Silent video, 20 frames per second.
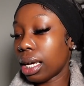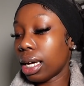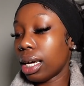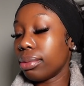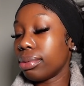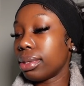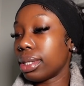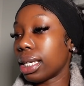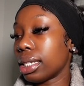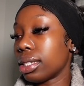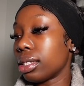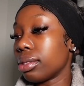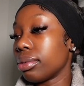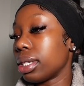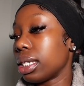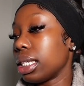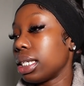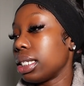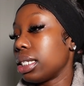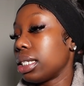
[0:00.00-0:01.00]
Obsessed
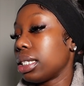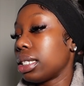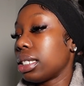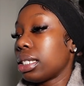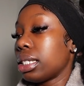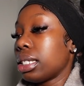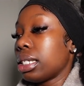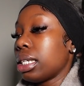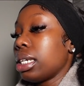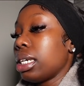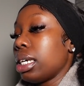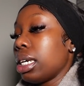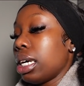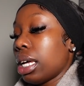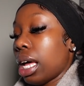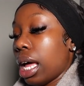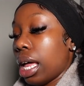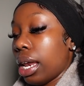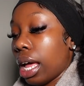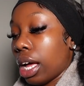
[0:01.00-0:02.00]
with this.
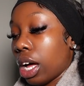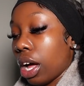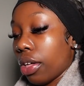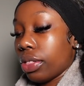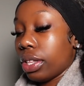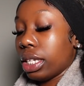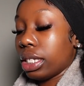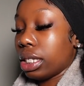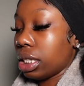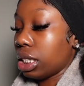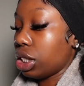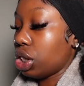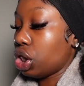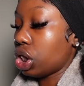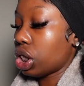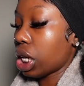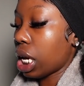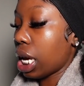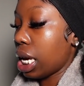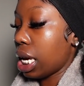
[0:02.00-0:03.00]
And I got this in the
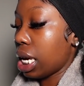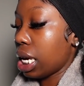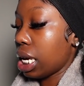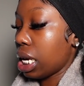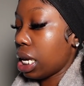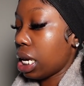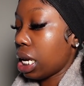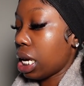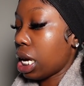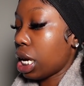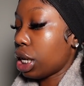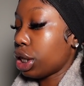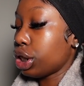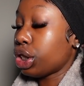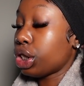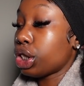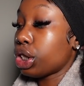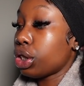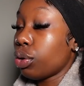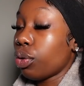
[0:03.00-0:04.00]
shade
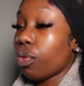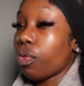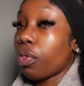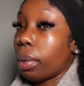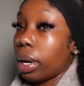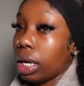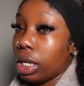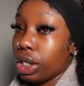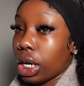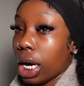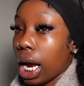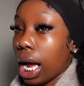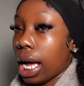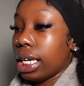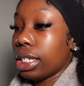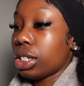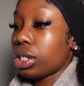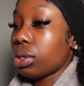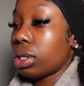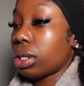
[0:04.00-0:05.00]
two for my under
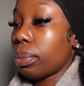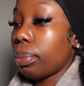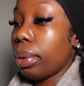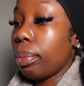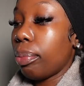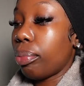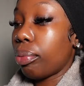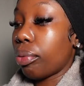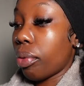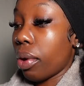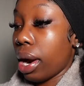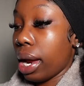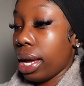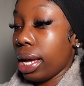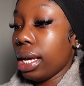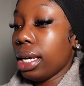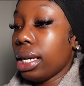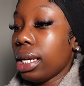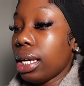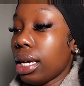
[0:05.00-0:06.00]
eyes. So it's a bit
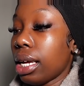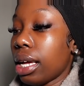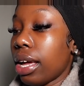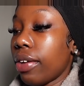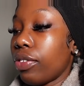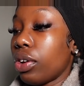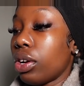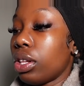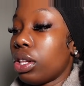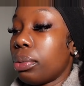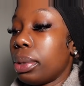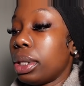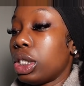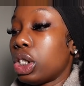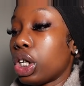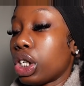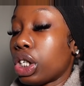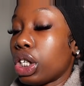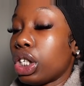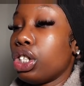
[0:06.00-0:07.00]
bright. If you're a little bit
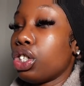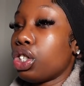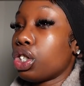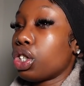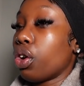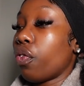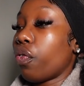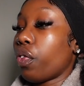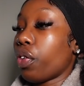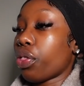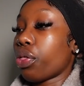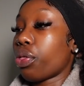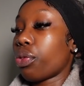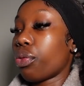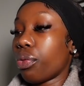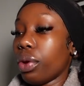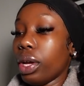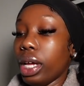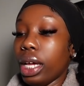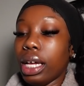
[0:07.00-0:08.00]
darker, you should go for
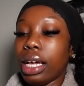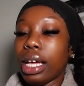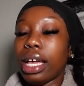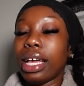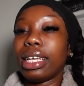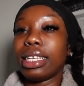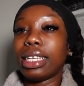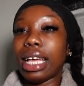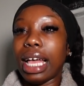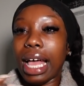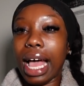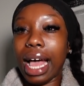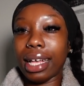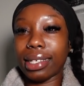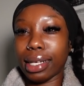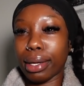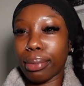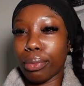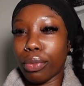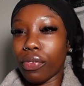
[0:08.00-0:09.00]
three. It, it has
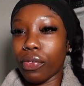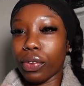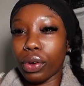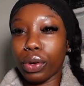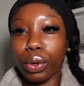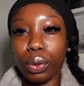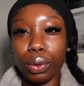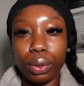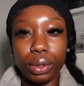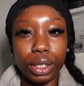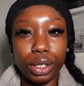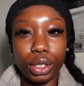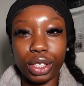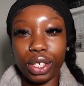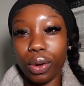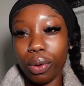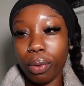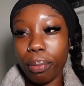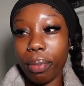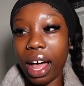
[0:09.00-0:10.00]
like more of a golden
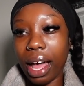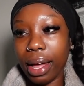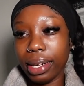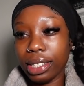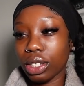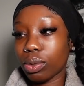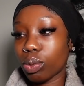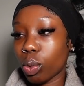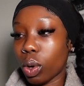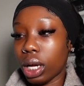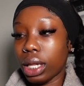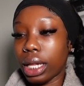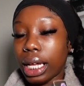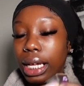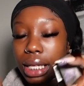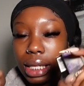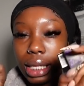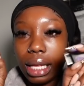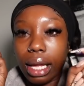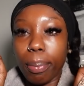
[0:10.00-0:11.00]
tone, but I just want
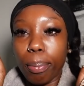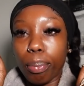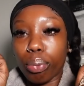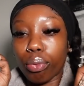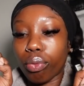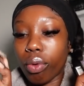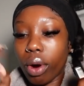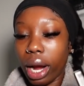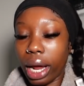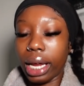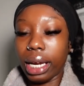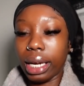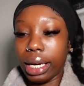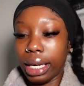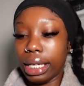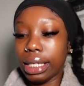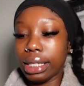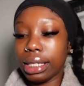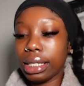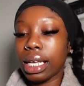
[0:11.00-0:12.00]
like the
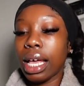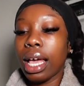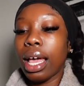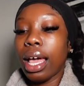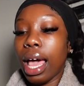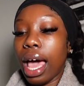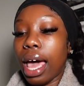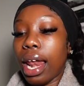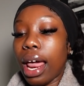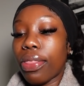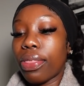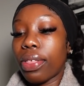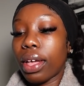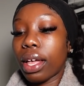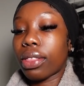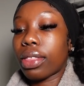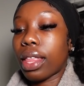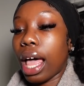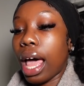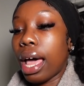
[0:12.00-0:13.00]
brightness. And I
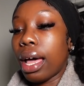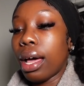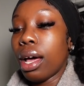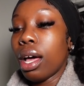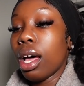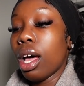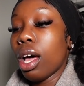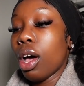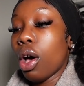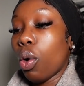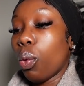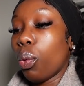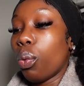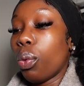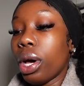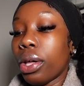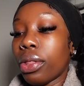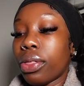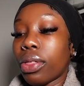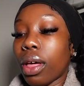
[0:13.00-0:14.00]
think that
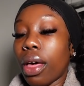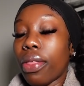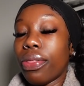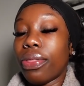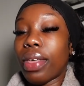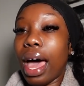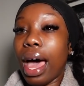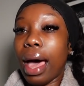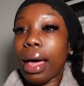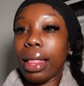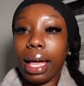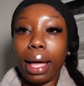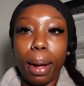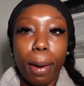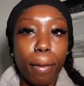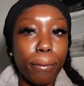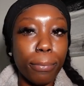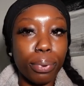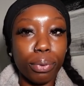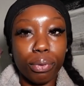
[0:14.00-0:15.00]
with that
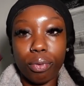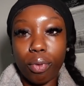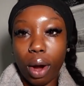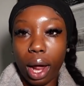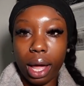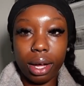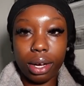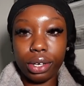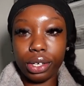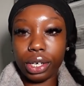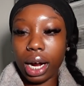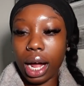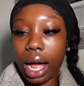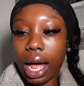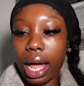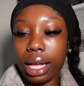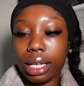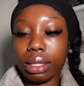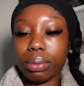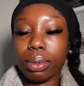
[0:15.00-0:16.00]
like bright under
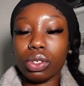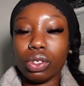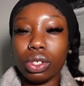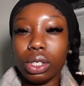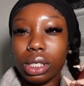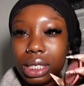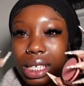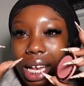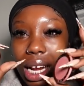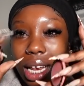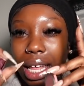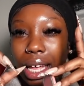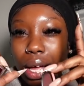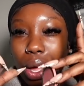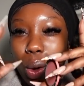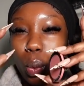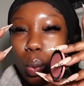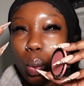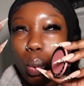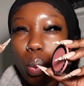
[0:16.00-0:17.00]
eye, especially this kind of
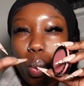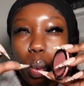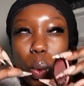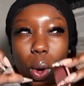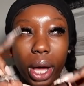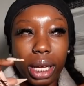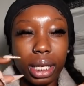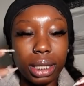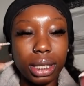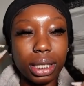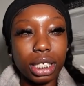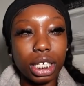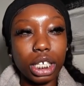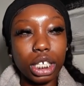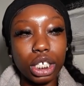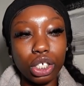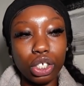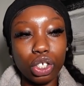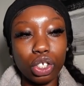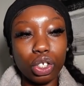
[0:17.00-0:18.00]
like
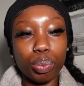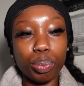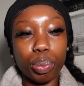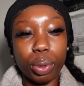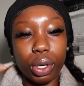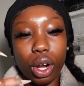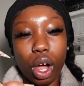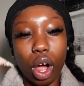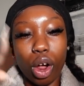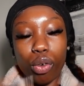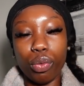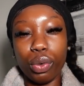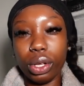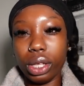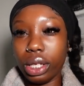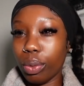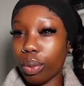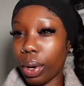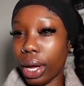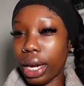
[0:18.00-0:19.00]
whitish, but not
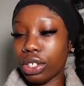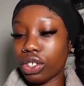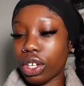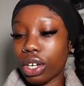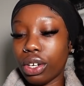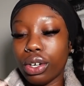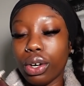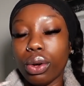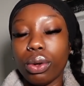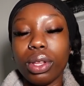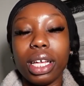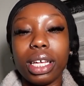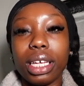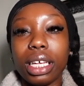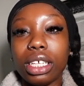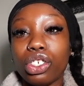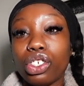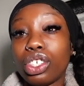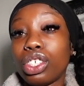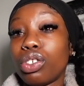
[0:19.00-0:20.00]
really whitish. I don't know. Like
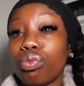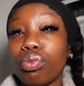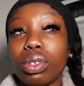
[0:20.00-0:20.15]
it's just